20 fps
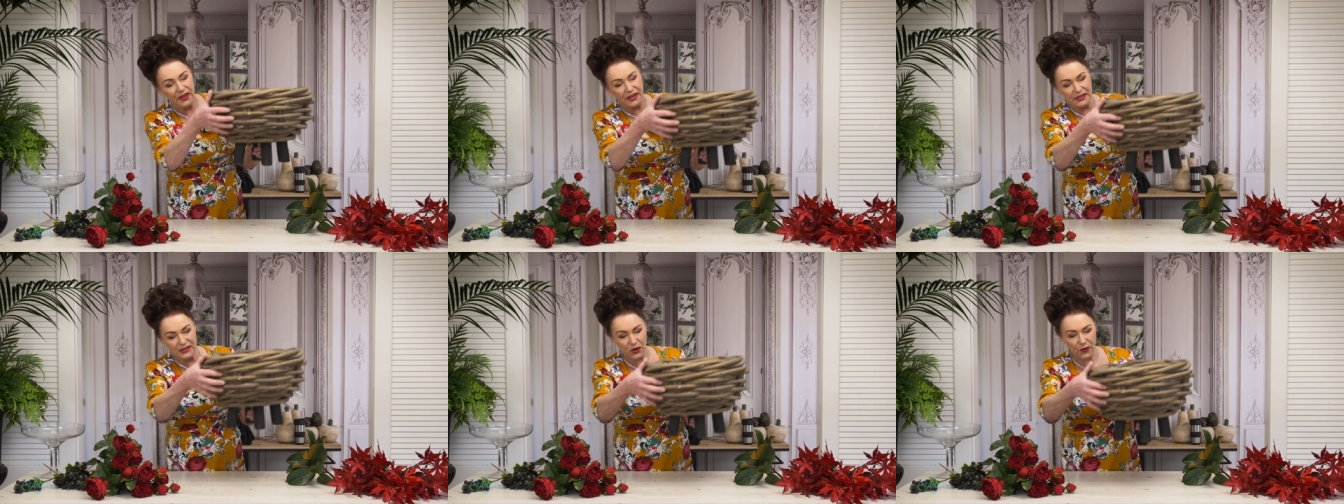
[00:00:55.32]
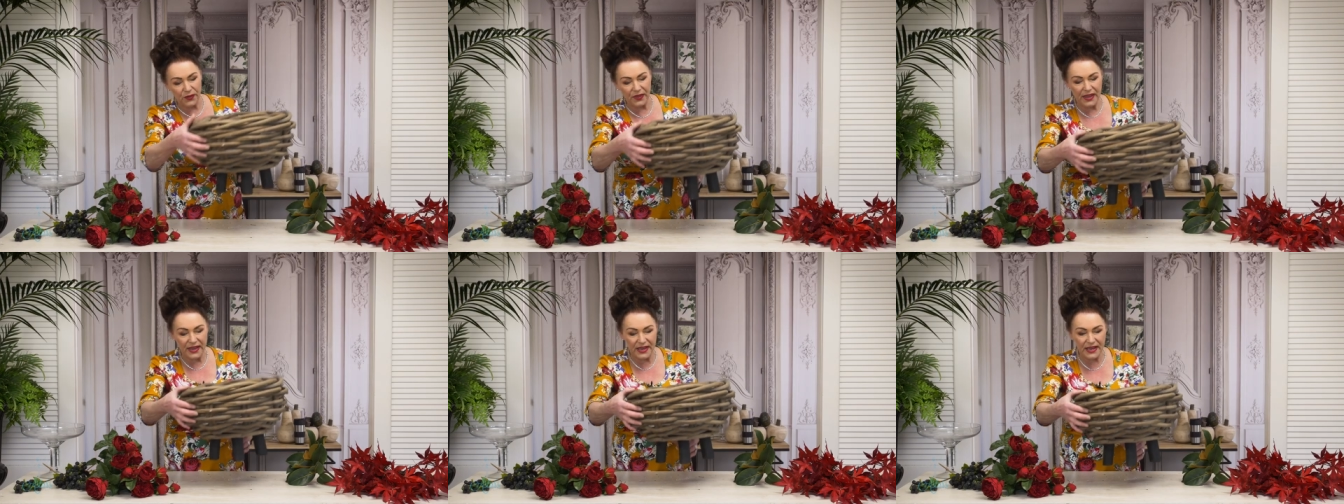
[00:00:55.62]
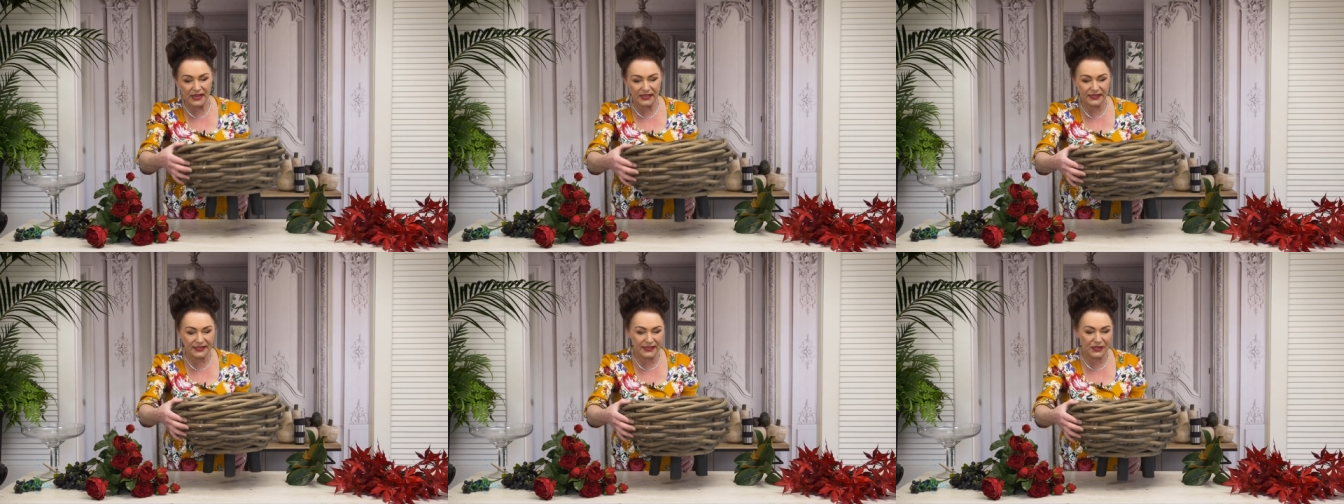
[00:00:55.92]
that's on the
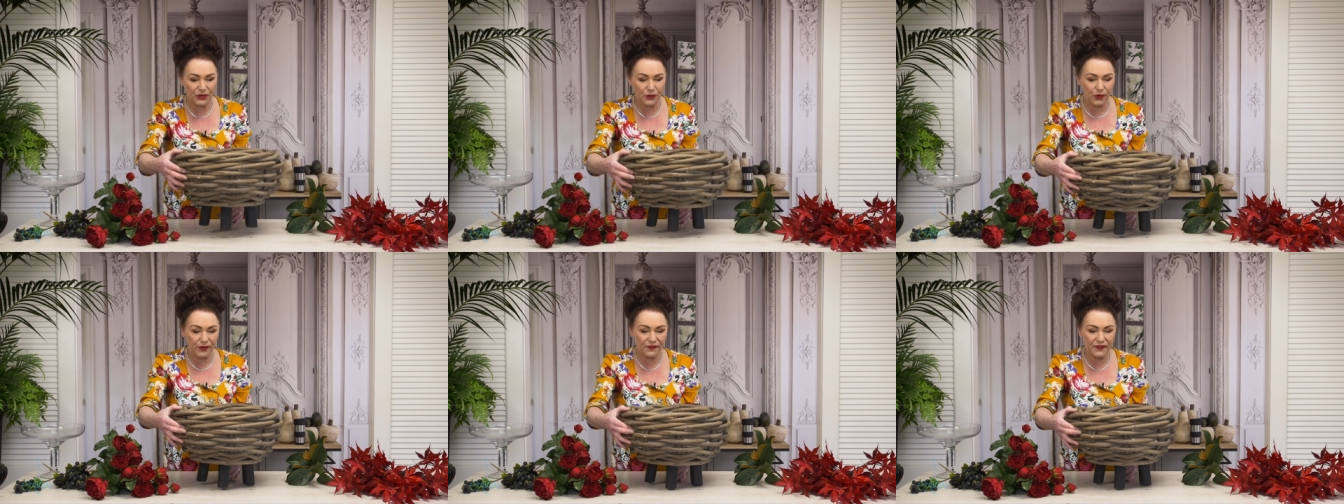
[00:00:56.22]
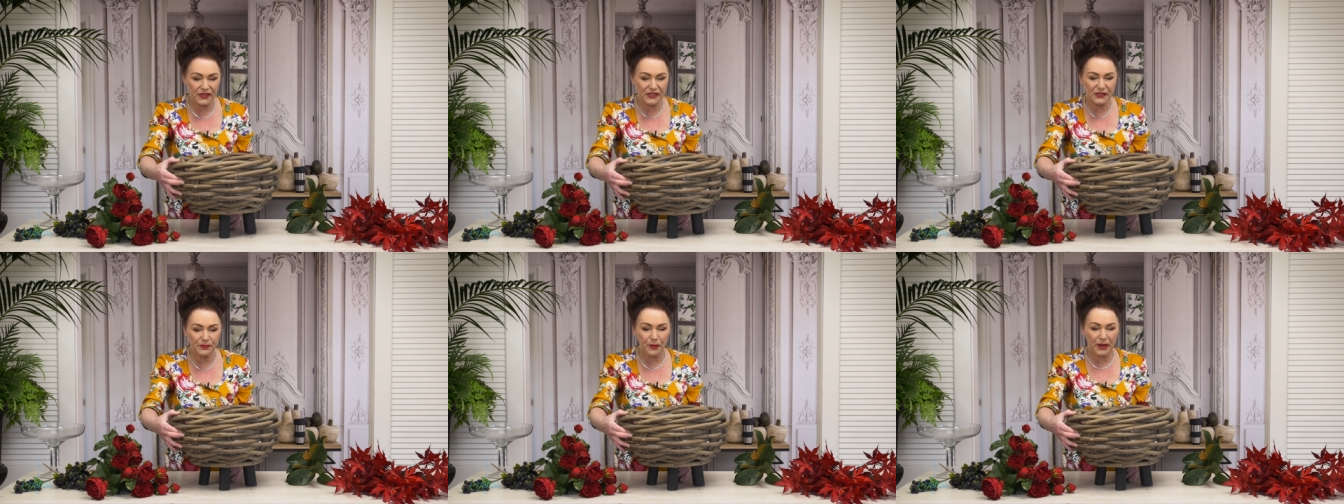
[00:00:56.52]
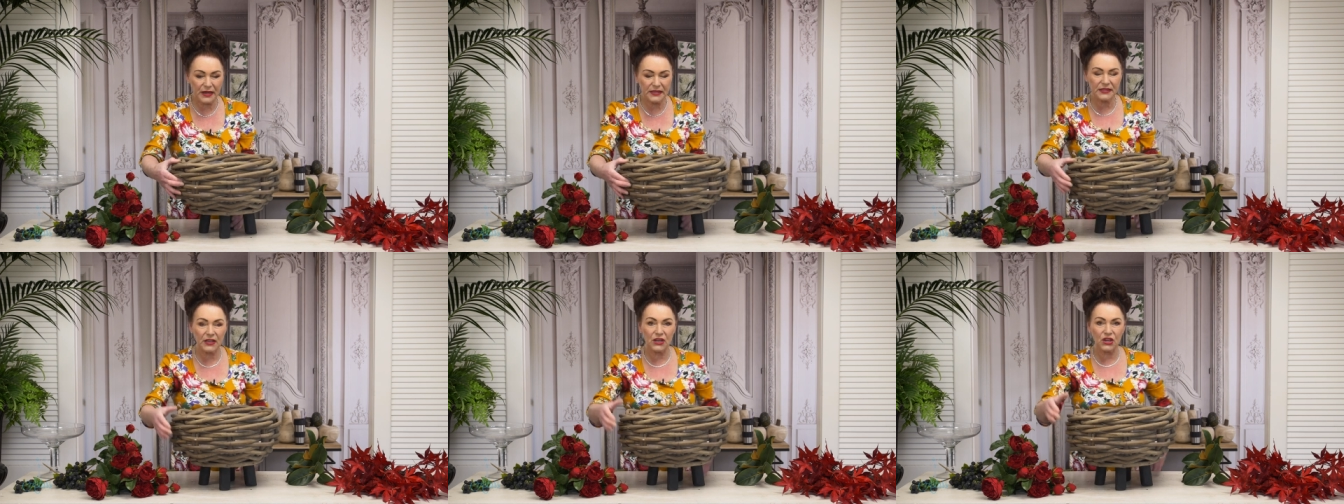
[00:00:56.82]
exterior of this
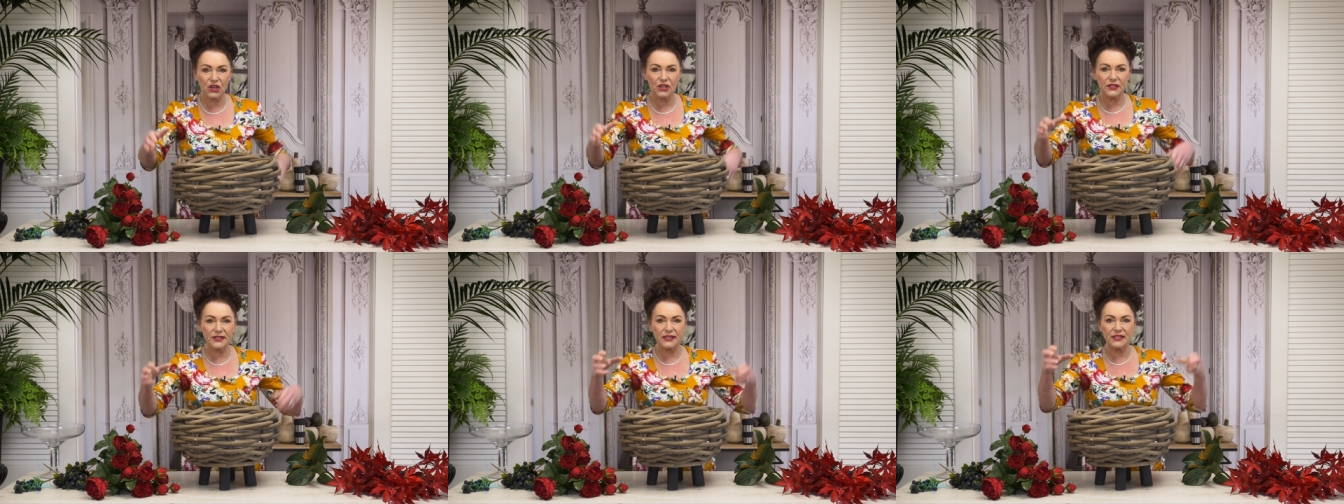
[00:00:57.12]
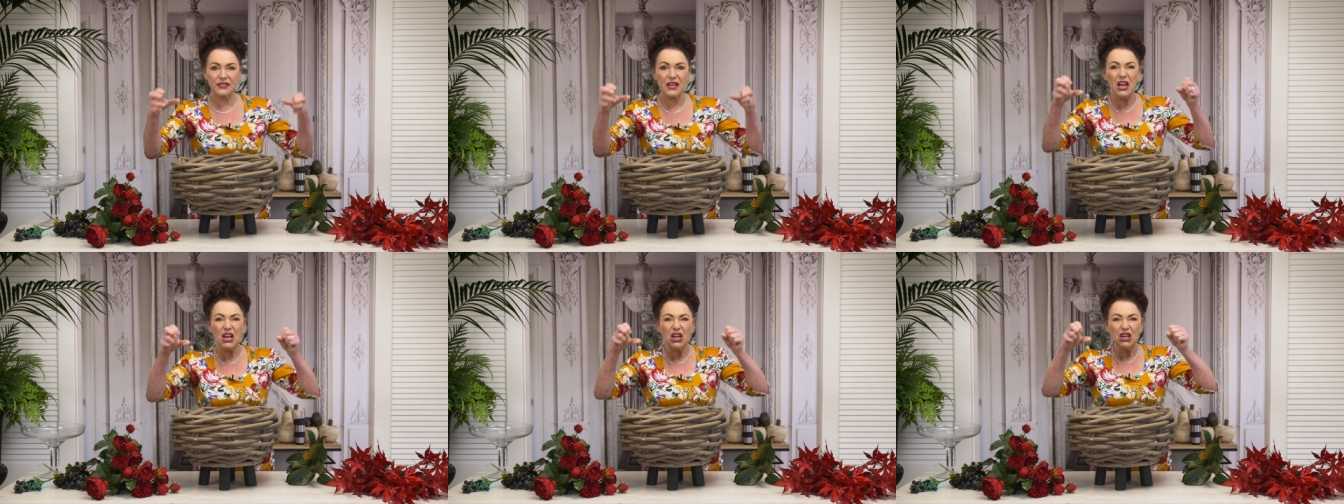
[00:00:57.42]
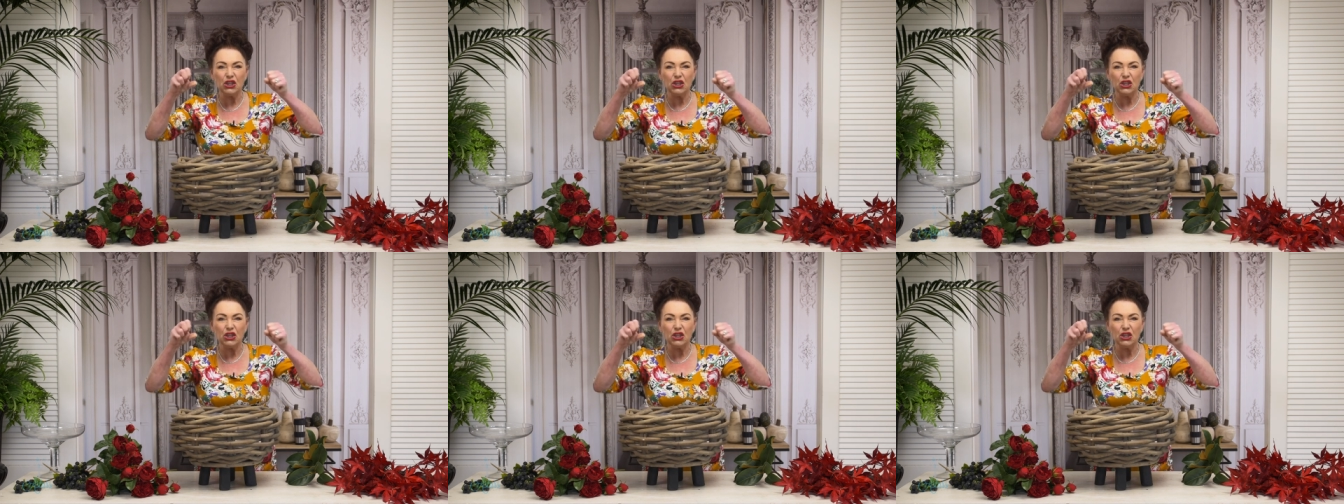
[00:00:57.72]
basket because it's